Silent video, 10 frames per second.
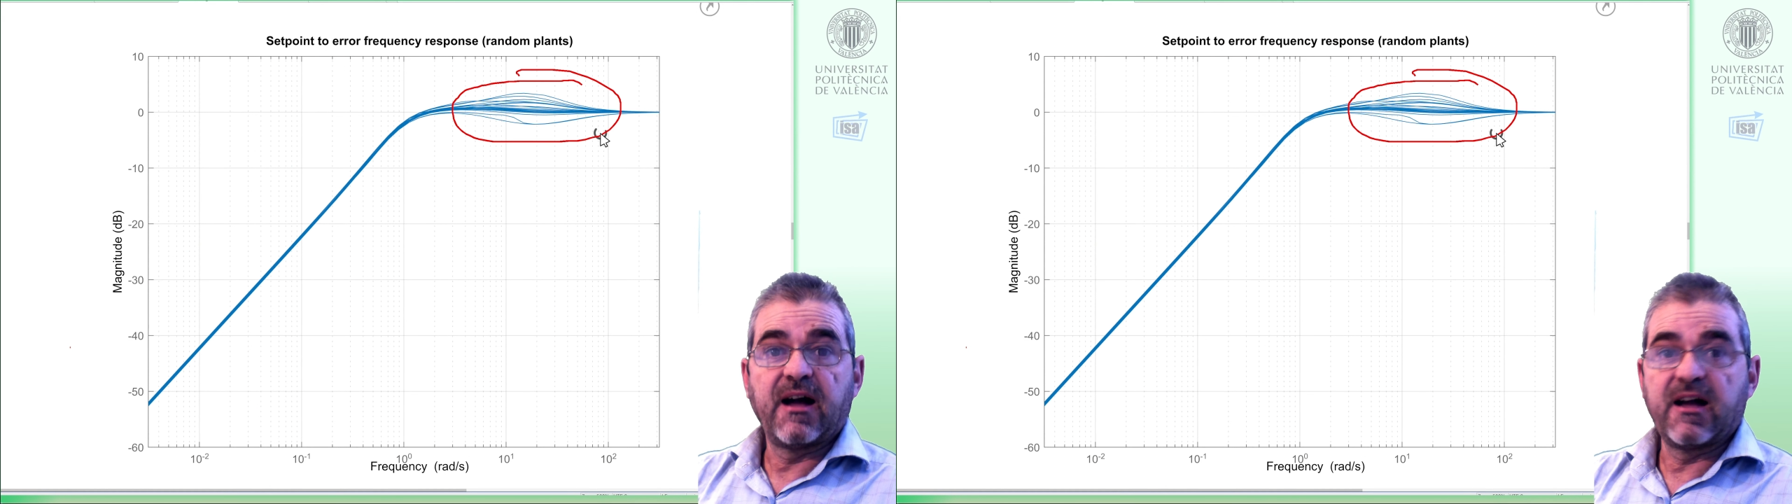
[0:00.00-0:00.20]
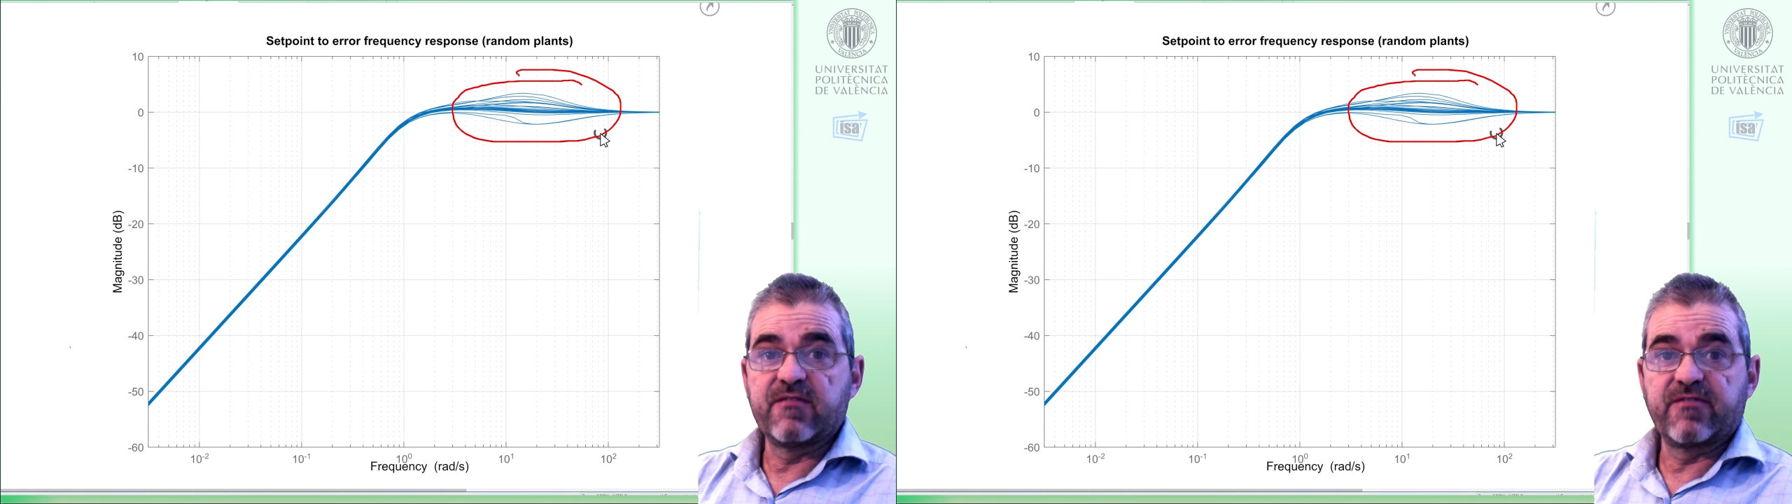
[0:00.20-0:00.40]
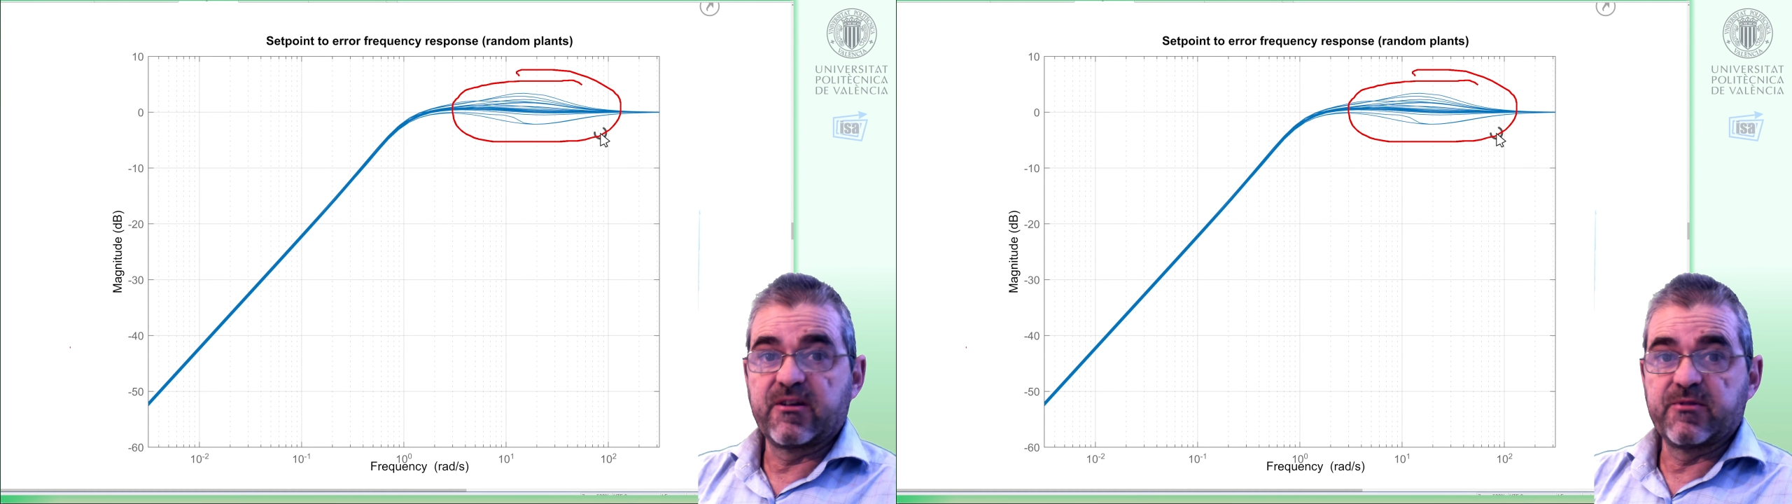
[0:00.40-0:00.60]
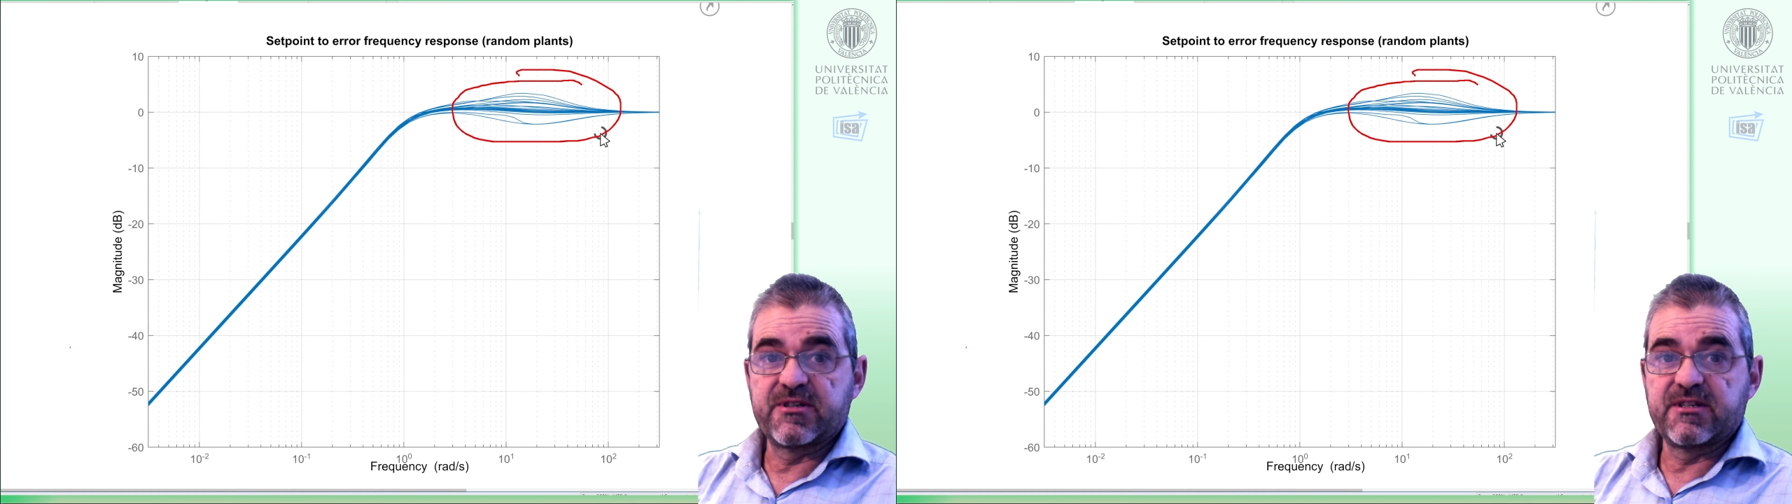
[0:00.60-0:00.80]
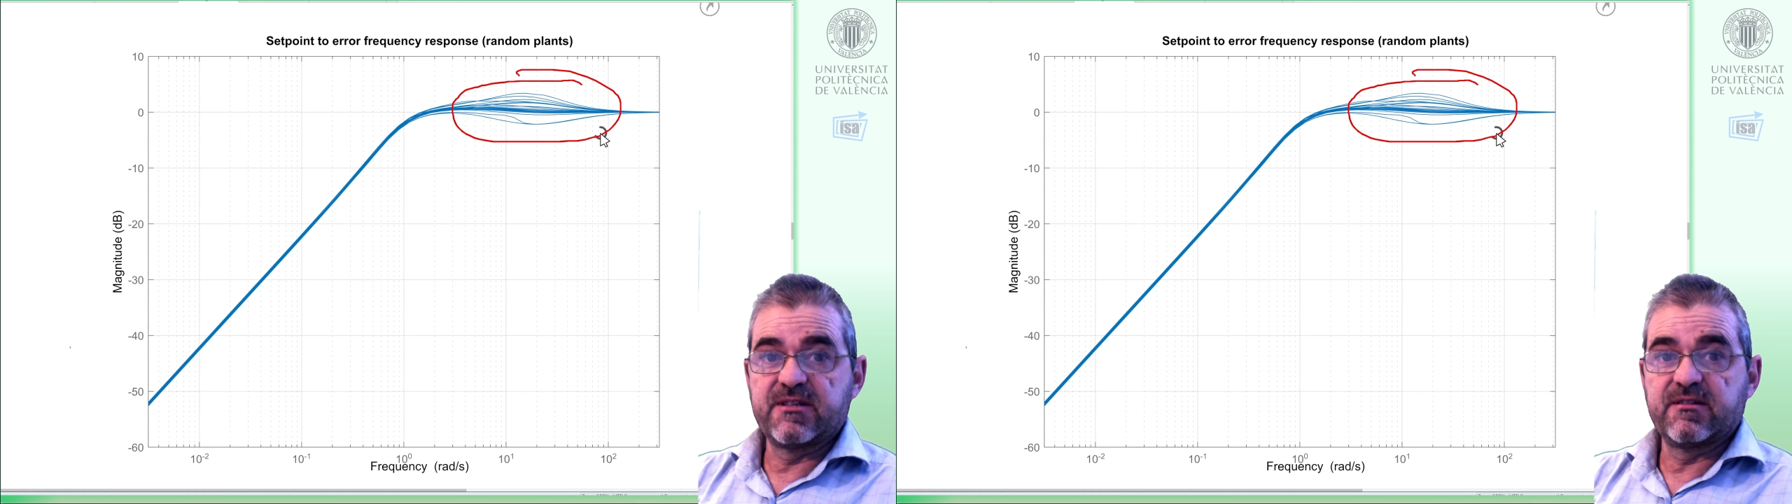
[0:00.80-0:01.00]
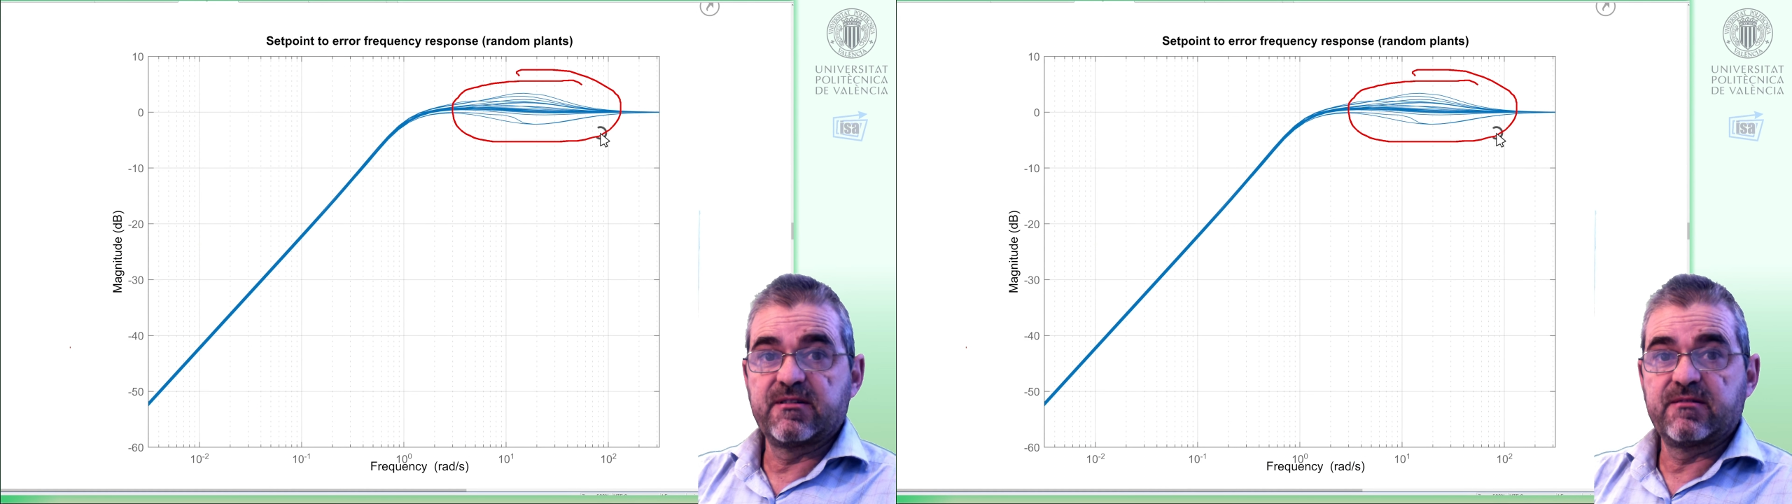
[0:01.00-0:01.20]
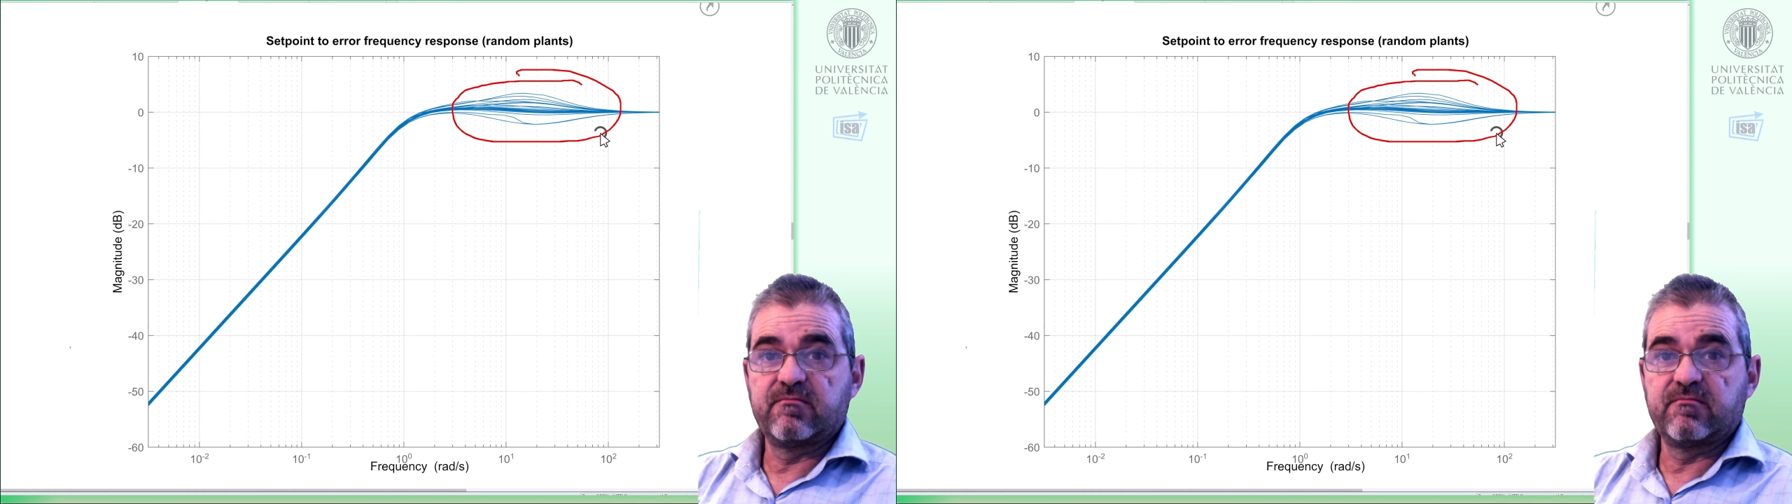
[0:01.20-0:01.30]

high frequency